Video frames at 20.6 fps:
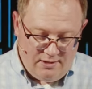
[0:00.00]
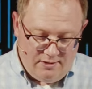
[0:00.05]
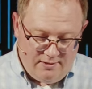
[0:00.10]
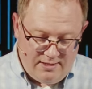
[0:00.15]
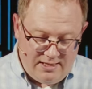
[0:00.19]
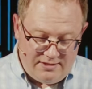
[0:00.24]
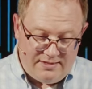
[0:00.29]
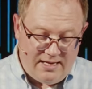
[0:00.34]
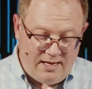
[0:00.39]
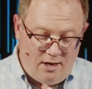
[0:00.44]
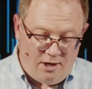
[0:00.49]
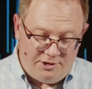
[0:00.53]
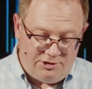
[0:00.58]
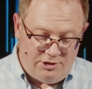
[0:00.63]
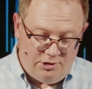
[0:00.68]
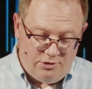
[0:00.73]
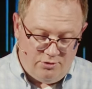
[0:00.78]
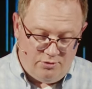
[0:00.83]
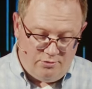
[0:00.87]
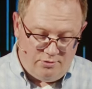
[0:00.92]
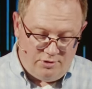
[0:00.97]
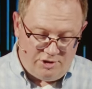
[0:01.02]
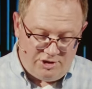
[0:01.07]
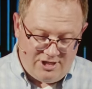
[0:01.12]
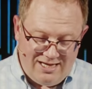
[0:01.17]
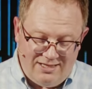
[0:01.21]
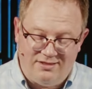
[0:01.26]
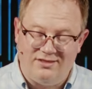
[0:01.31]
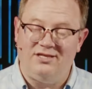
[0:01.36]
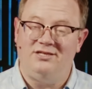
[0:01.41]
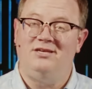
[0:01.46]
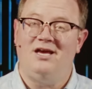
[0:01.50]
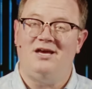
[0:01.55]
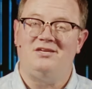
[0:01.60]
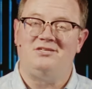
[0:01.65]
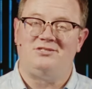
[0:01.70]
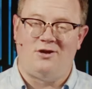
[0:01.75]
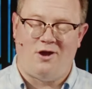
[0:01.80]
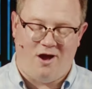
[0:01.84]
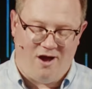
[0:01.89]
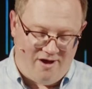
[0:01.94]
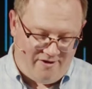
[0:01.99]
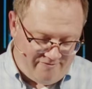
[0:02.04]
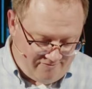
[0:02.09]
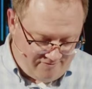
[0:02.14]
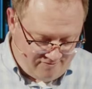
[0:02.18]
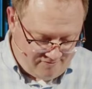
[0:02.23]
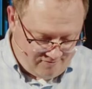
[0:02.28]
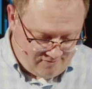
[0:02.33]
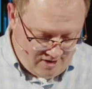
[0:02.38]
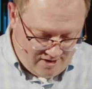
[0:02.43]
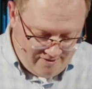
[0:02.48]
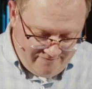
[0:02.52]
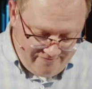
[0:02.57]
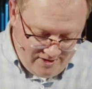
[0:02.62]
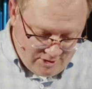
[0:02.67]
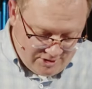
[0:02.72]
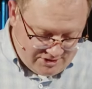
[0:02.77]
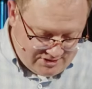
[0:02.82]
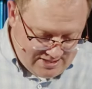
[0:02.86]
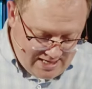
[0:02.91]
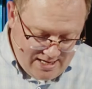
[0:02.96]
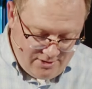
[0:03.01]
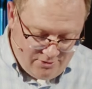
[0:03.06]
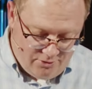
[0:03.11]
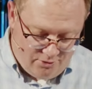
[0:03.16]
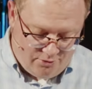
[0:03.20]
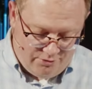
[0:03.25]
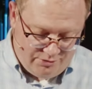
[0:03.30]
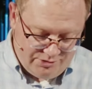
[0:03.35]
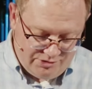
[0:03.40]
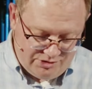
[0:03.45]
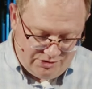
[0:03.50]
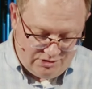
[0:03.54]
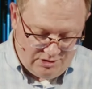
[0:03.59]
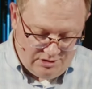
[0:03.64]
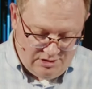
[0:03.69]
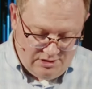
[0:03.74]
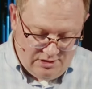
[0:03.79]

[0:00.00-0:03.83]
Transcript: that they ought to shake the dust off of their sandals